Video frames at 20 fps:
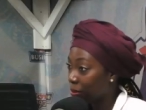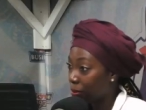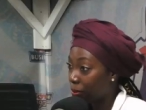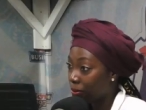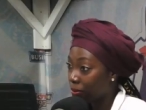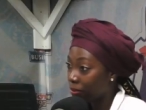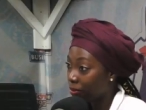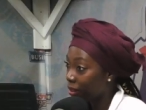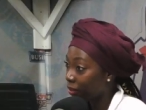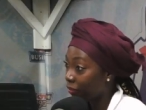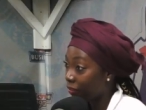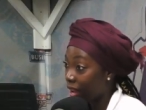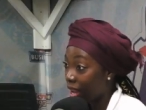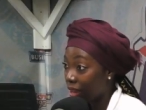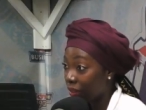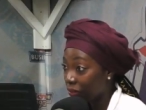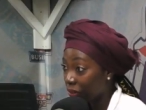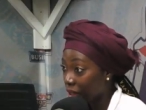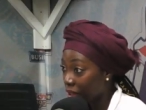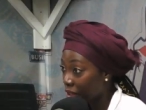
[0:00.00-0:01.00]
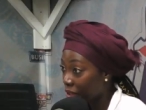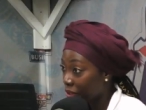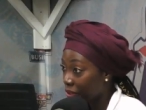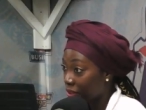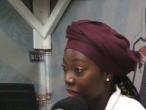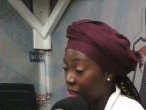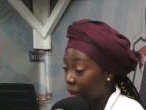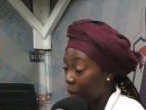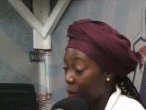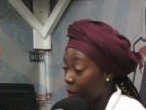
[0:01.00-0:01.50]
the five
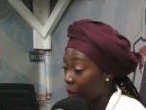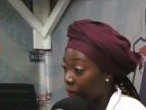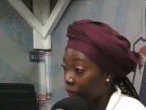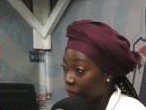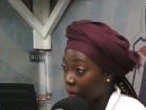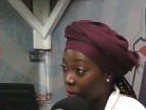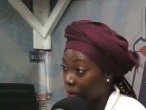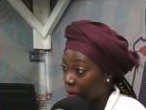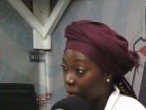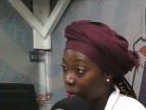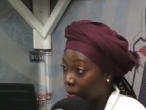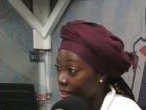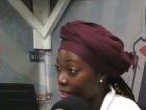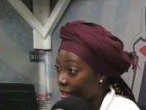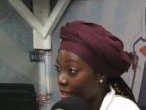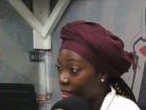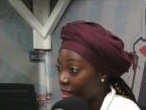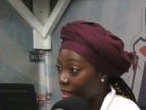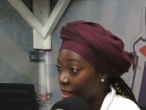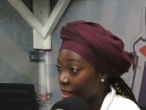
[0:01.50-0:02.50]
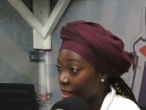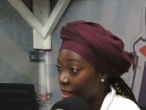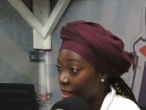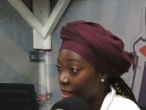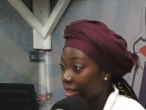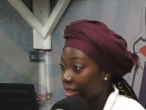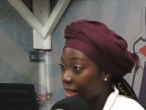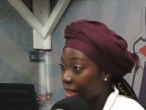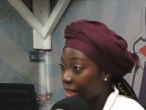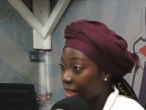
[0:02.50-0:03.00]
years away from Ghana,
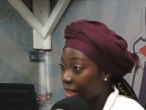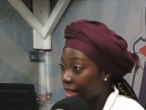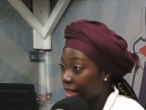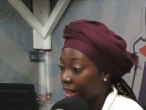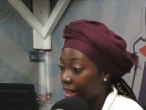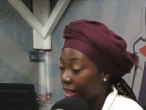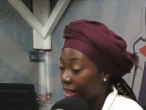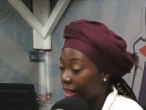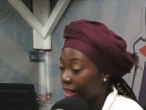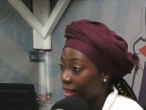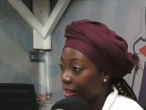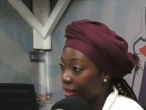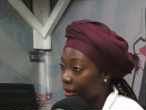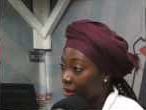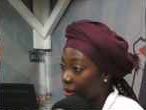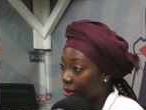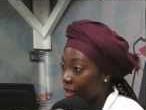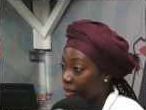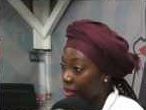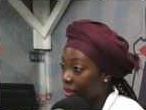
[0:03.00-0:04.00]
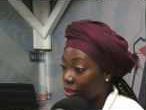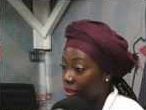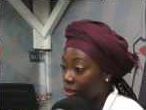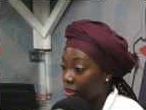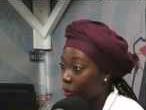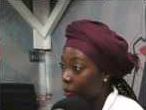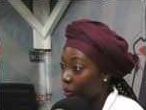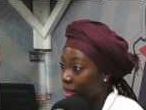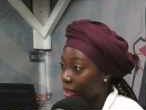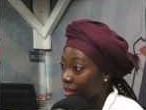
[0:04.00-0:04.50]
studying um, in the
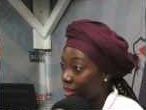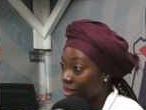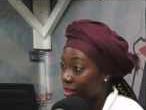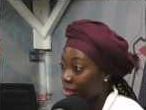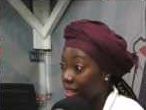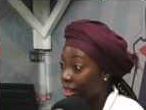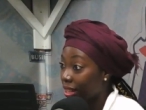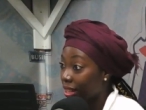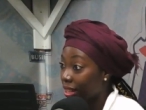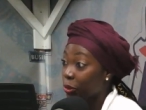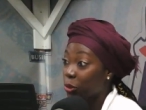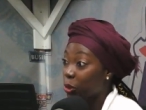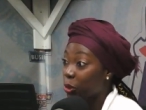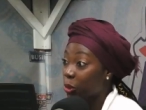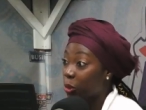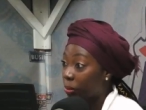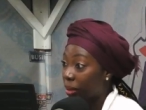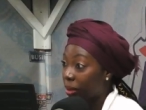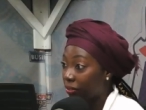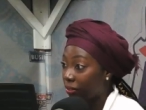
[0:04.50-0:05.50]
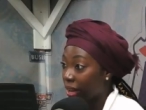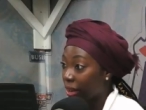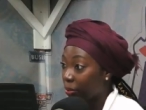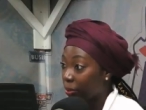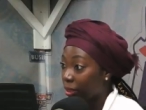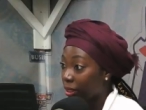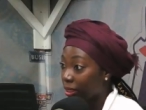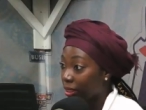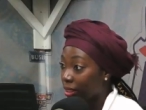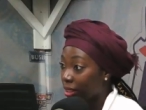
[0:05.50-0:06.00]
U.S., and I never saw my
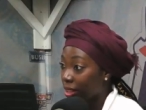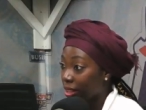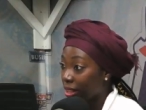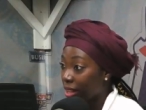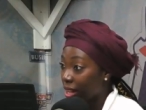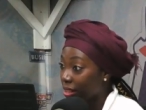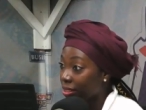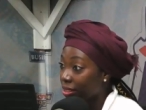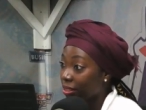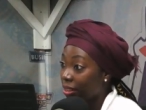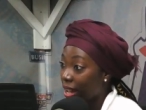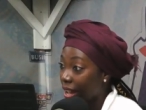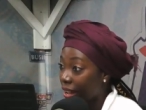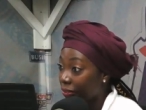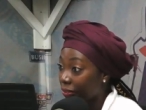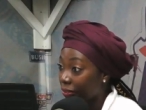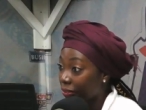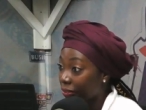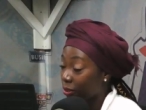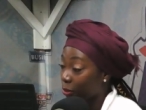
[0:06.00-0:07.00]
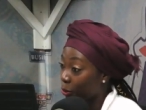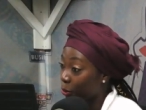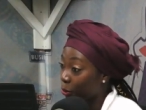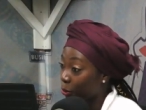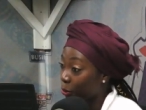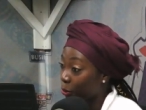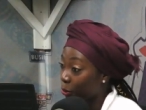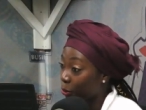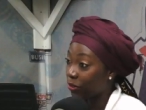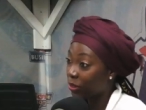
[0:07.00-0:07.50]
family until after those
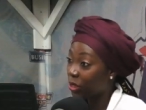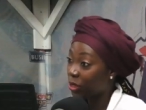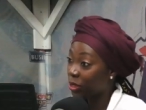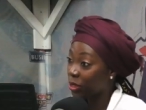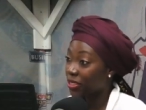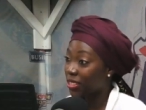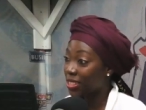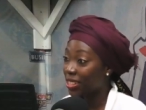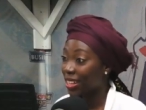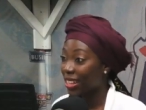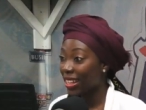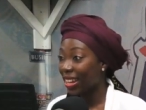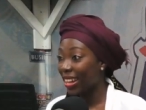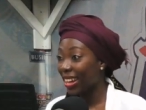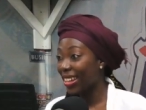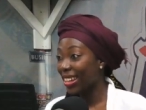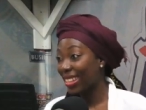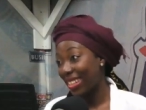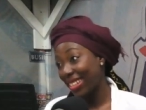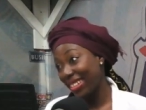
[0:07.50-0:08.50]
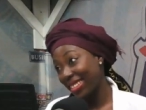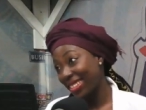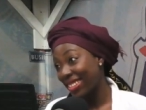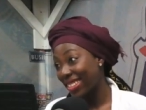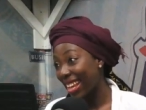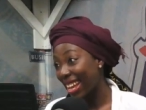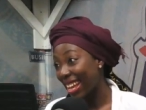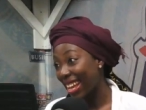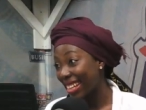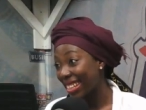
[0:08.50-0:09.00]
five years. Wow. Yes.
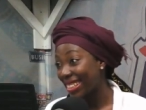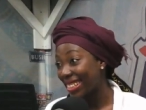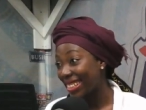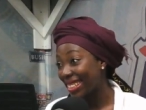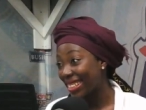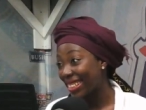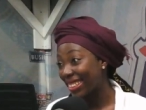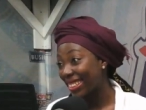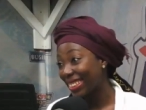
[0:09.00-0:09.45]
And, and you guys